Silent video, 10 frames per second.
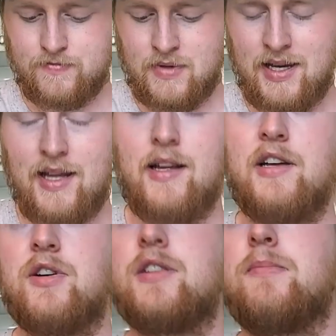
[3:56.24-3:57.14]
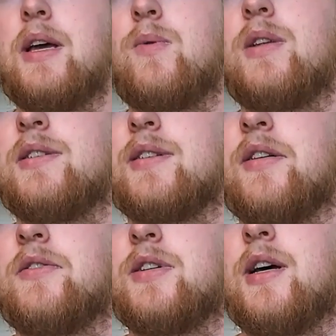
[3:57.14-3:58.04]
And then I tried to make one this other
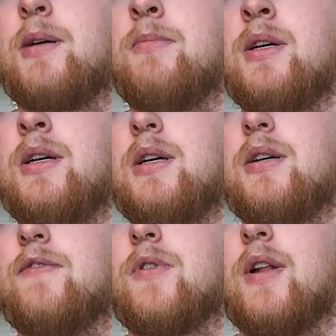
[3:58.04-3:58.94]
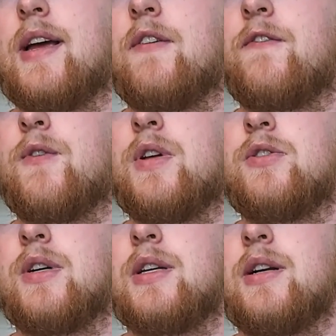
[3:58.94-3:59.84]
time for like a fruity
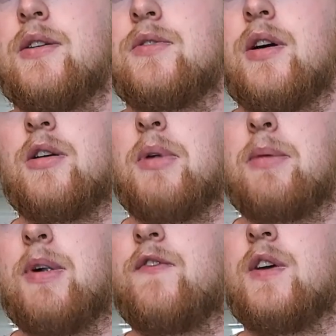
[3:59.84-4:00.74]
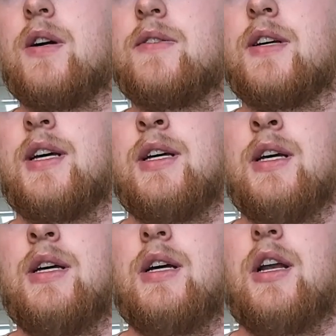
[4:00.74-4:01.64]
drink that I was trying to my fiance,
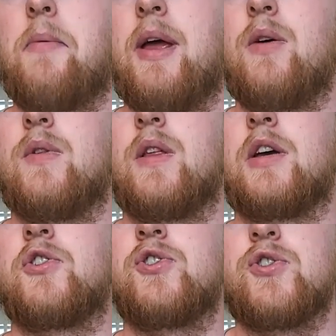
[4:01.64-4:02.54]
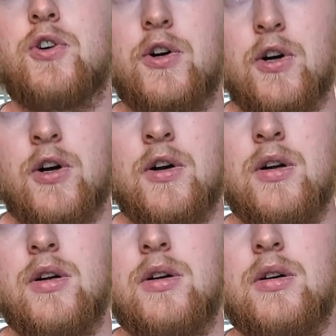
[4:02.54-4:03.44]
and I made it with like sugar,
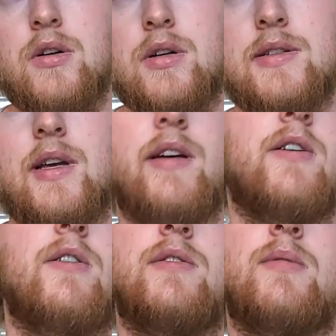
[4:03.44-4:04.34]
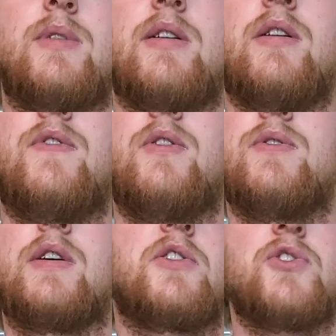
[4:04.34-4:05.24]
because I heard somewhere that if you use
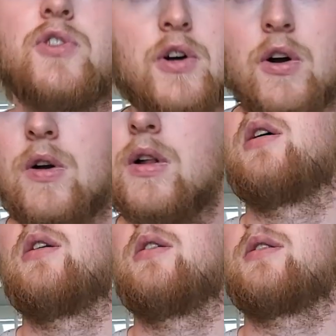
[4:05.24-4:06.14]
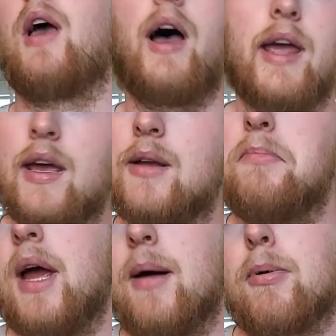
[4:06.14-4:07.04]
like sugar and like cayenne
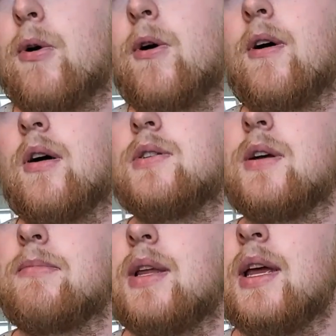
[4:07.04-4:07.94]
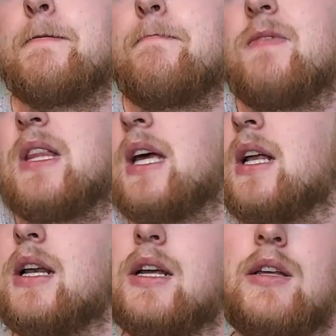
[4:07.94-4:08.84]
pepper or something,
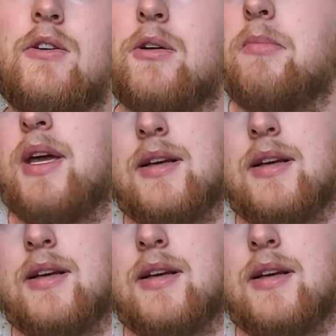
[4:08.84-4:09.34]
then you can make